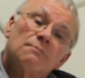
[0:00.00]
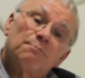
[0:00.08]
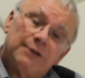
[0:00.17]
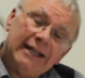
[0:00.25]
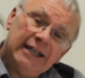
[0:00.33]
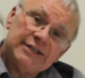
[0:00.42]

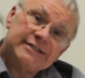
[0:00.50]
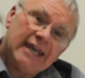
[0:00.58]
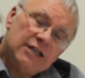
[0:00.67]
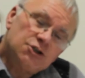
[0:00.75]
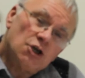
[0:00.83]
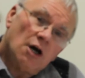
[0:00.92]
Planets
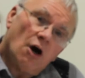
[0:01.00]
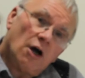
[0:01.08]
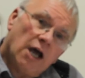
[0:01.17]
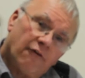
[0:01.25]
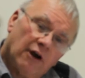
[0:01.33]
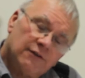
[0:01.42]
tend to
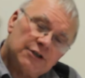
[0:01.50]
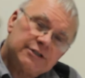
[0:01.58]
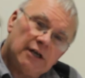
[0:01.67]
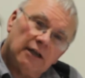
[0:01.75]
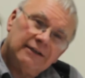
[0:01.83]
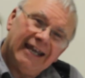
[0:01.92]
go around the
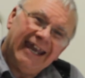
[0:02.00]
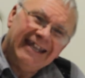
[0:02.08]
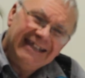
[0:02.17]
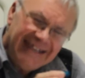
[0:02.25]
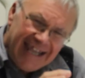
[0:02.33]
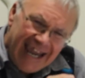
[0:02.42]
sun
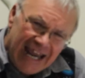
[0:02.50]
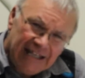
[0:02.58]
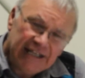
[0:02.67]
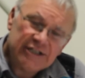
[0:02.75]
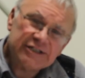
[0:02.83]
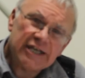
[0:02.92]
in
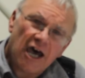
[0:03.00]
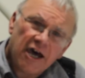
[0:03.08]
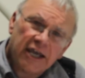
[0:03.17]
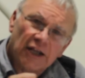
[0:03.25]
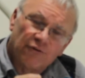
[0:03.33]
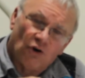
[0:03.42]
nearly
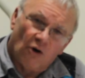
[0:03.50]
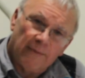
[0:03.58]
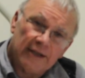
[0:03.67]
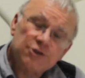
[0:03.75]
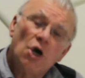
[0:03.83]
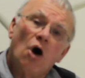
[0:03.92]
circular
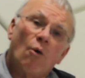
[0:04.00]
orbits,